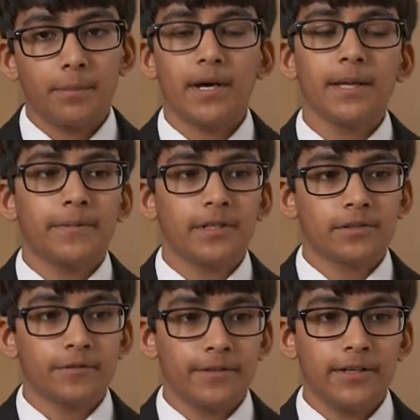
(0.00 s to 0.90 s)
My
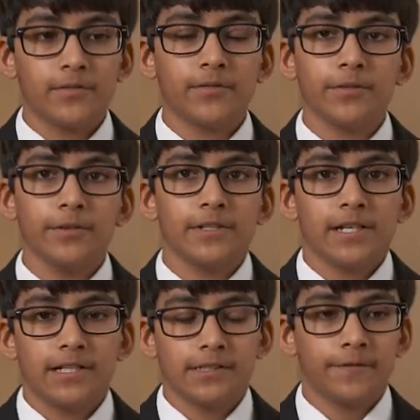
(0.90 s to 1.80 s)
personal favourite food
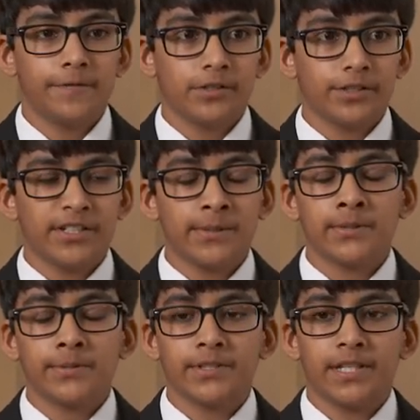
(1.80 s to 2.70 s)
is the fish and
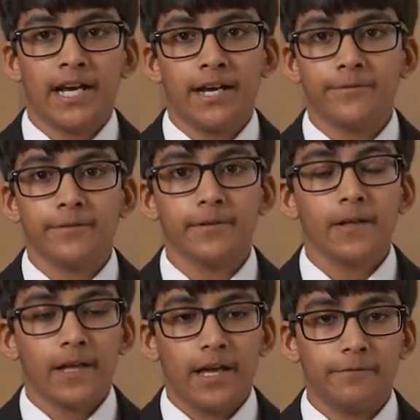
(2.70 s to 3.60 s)
chips which they have
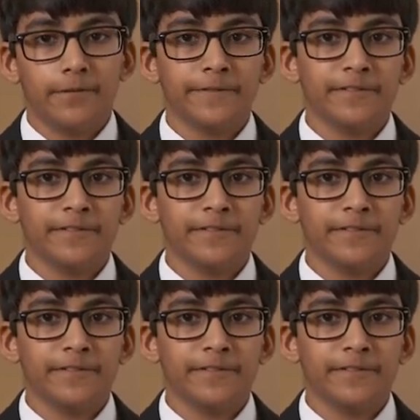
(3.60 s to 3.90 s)
every